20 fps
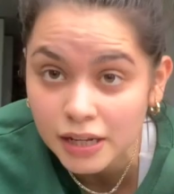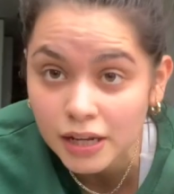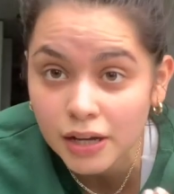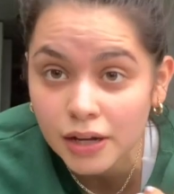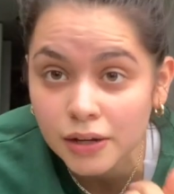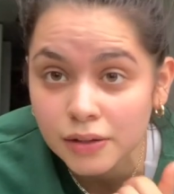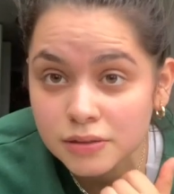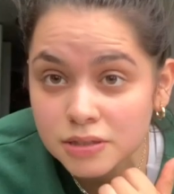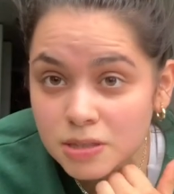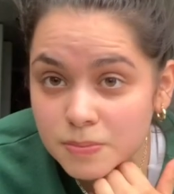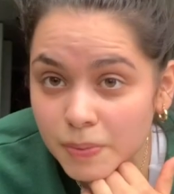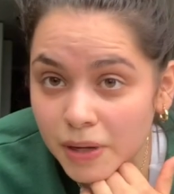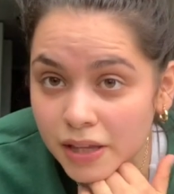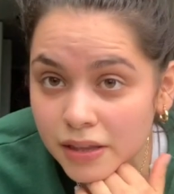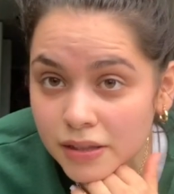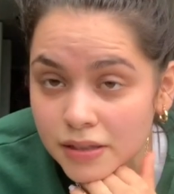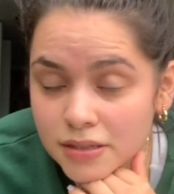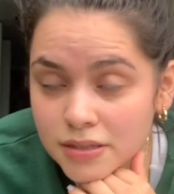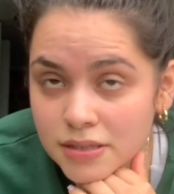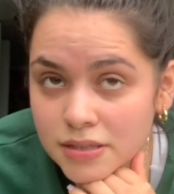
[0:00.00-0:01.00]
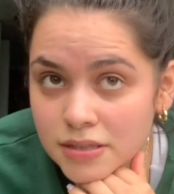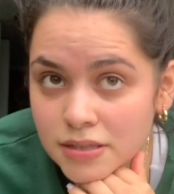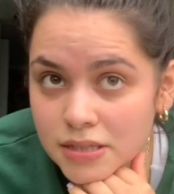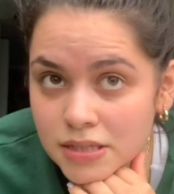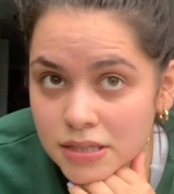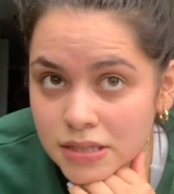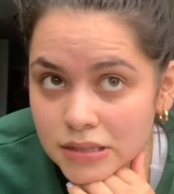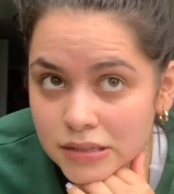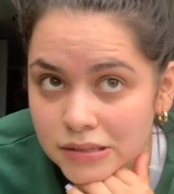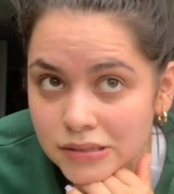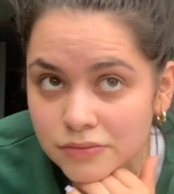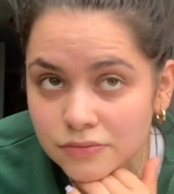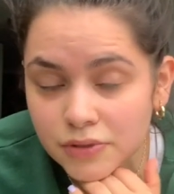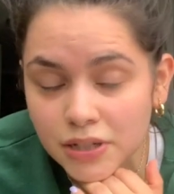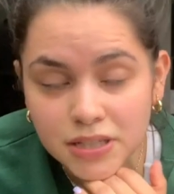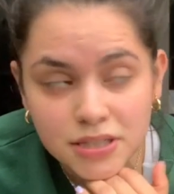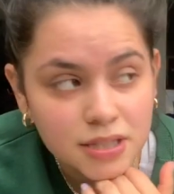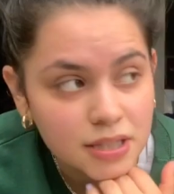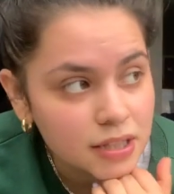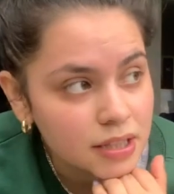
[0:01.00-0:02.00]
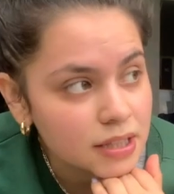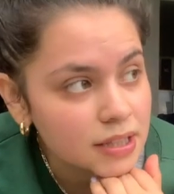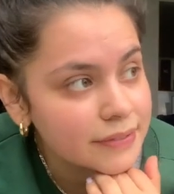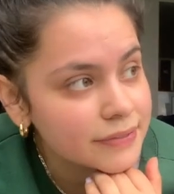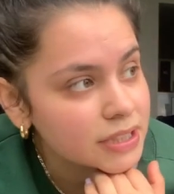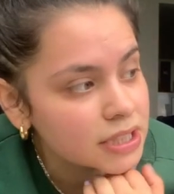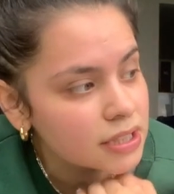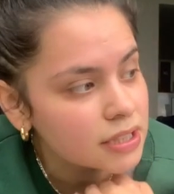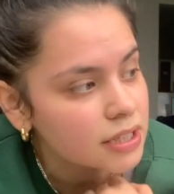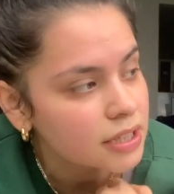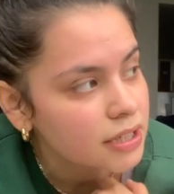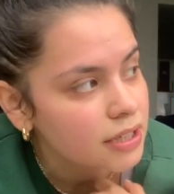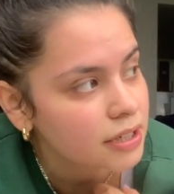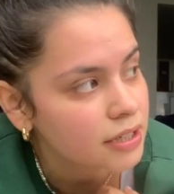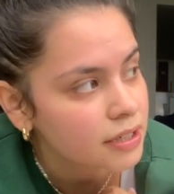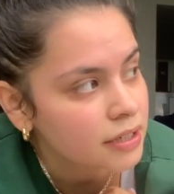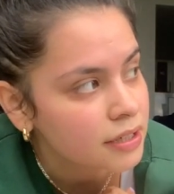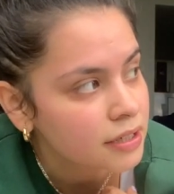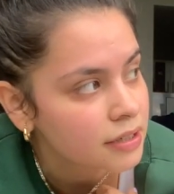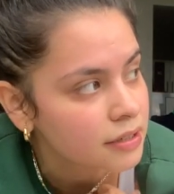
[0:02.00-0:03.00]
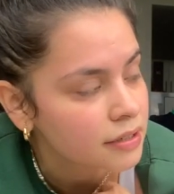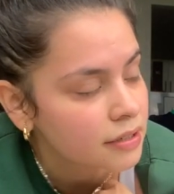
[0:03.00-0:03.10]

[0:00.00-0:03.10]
I'll spend the rest of the evening here